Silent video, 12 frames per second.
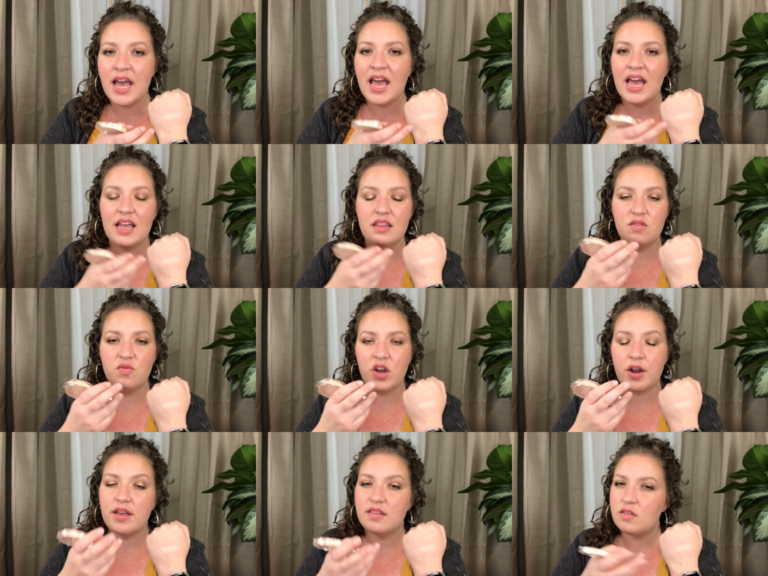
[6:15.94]
It's
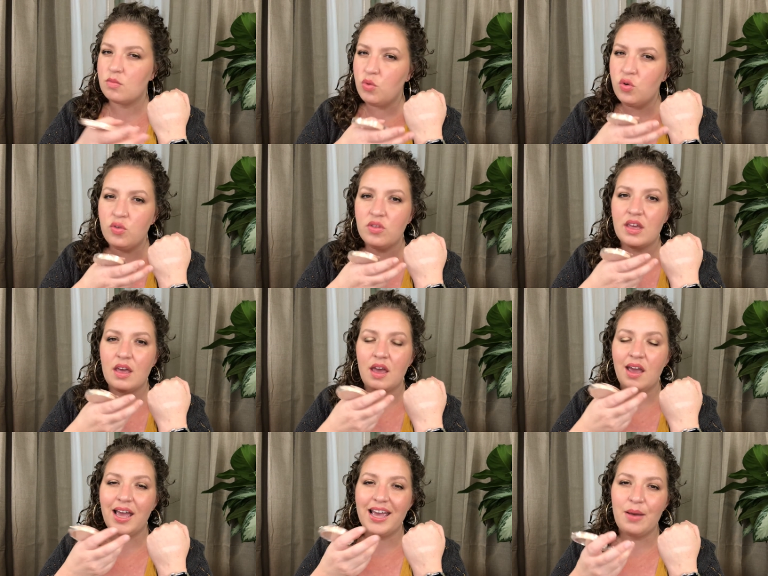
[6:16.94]
very
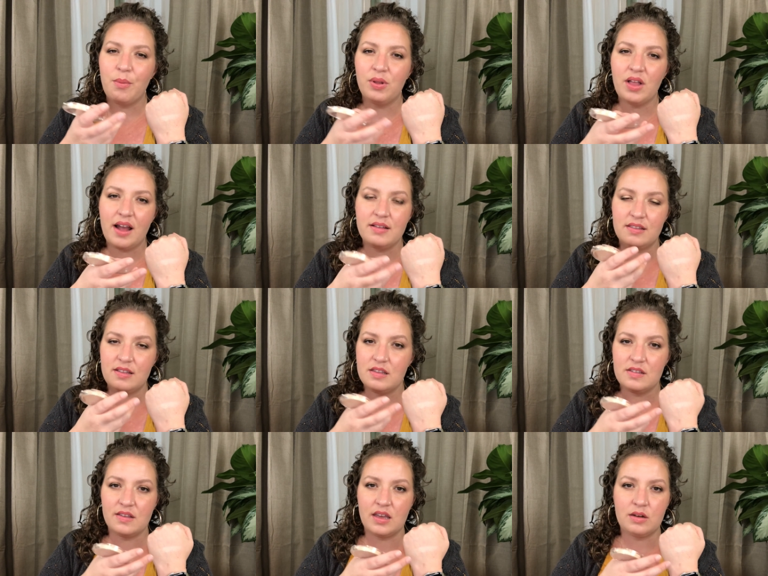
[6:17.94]
smoothing. It applies to the
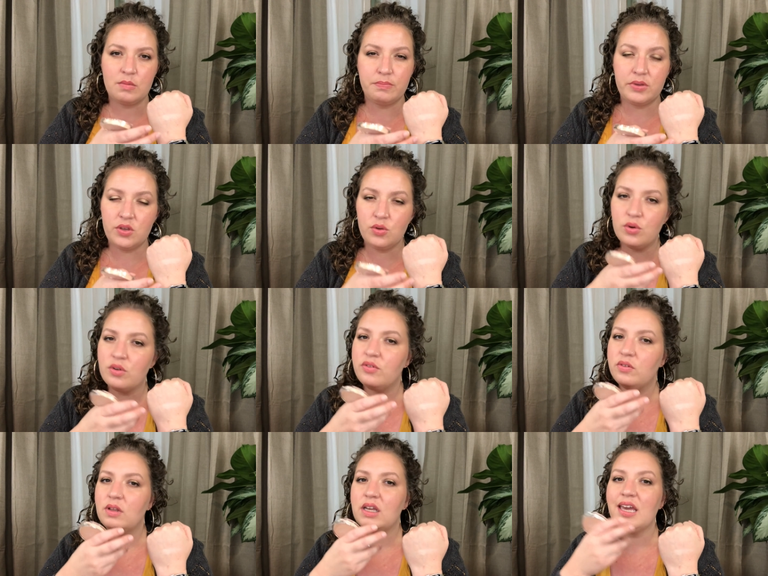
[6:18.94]
skin
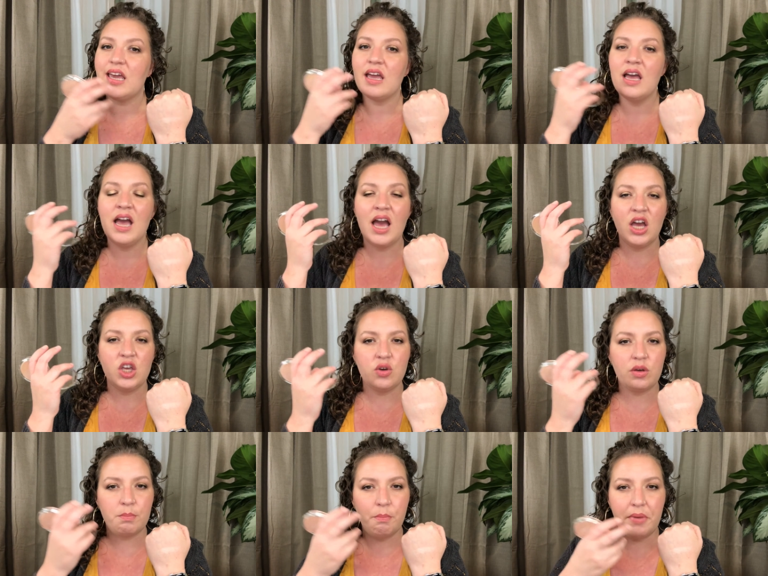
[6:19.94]
beautifully. You
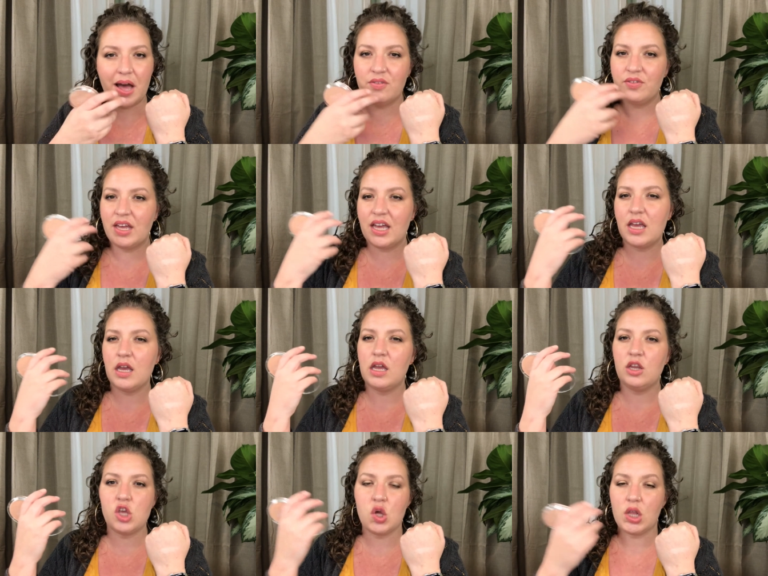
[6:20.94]
can buff it
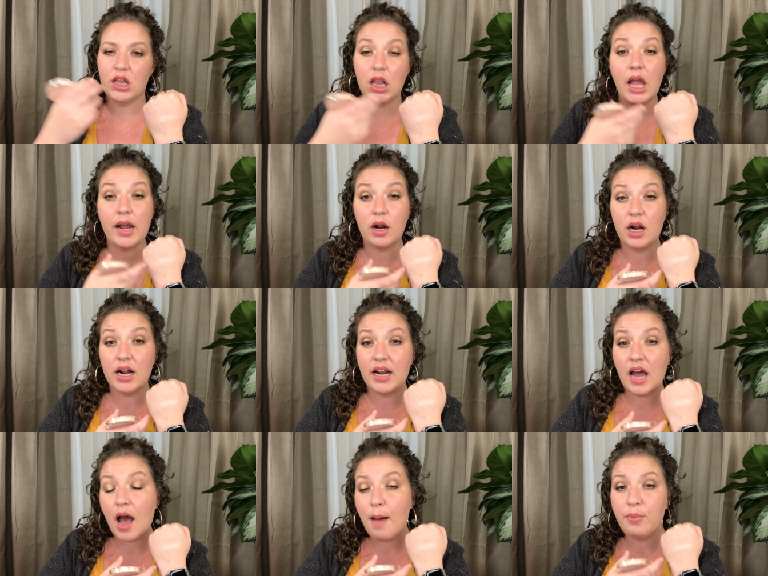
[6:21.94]
in, you could layer it
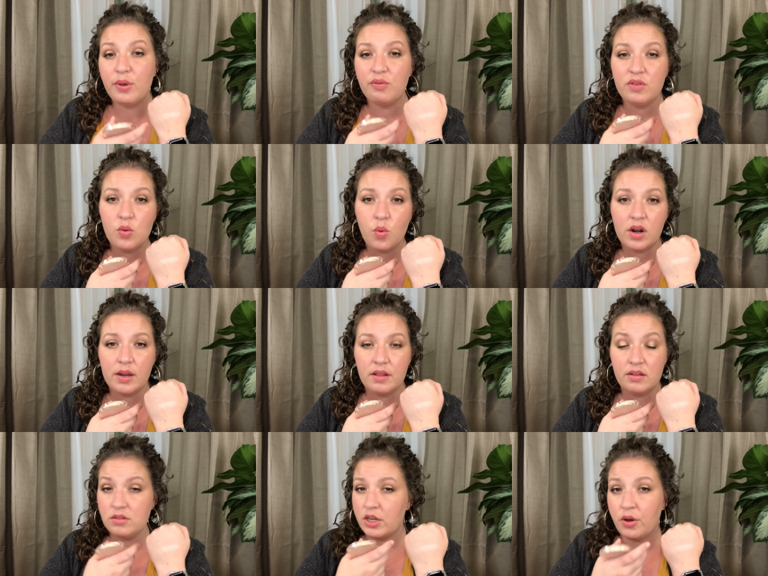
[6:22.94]
up if you want
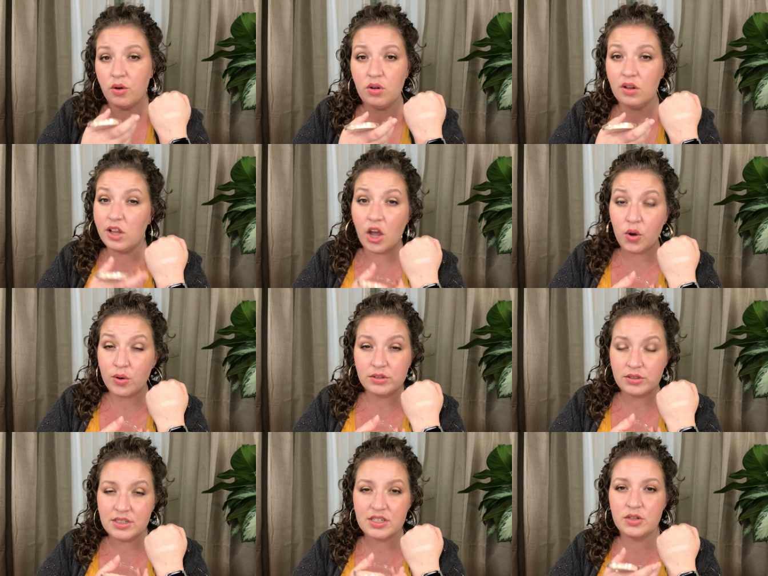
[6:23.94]
to, you know, glow
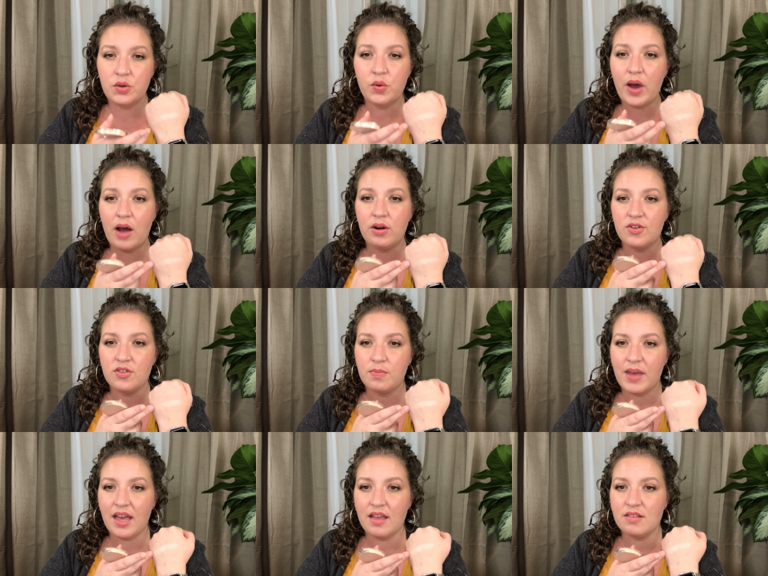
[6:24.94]
to outer
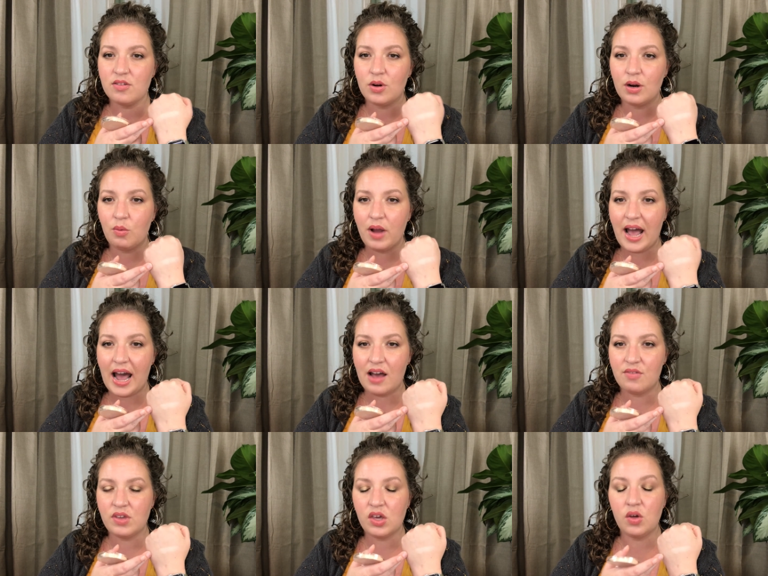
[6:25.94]
space or what
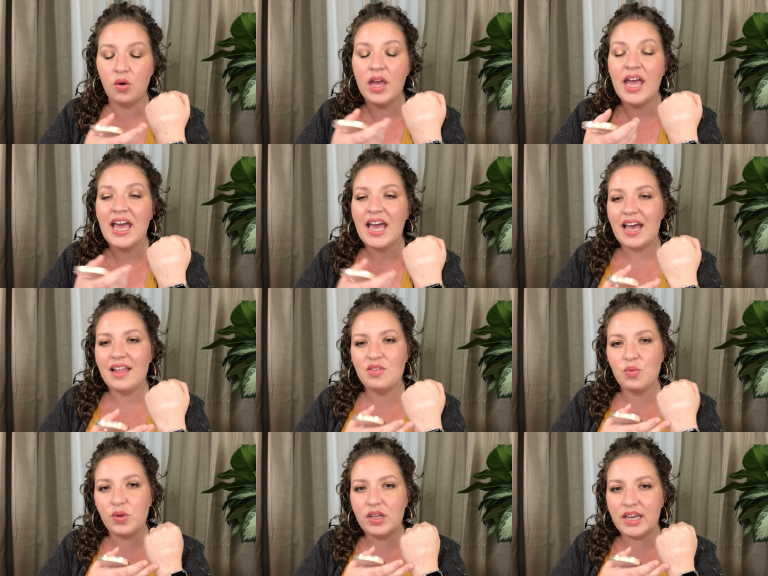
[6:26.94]
have you. It's a
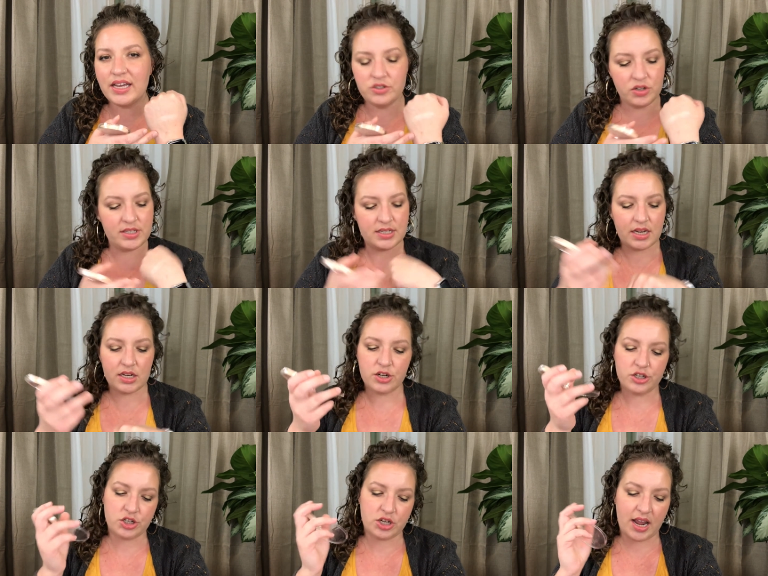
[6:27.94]
really interesting
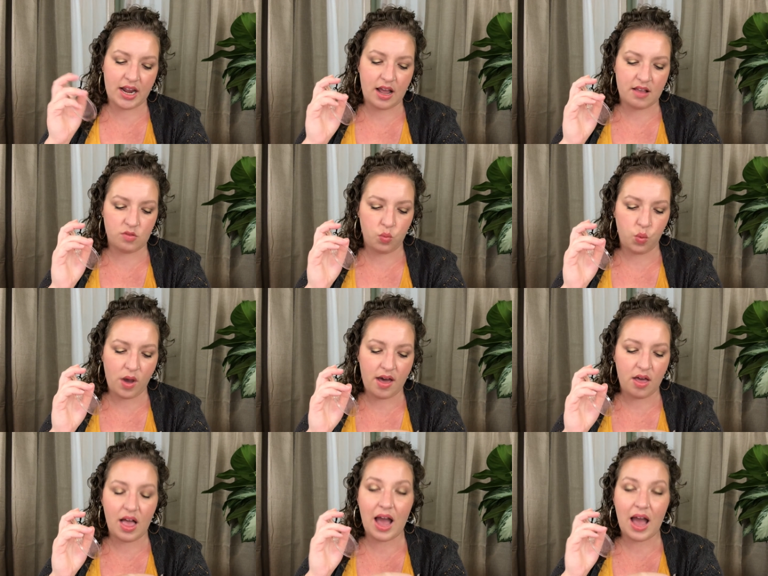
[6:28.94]
shade as well.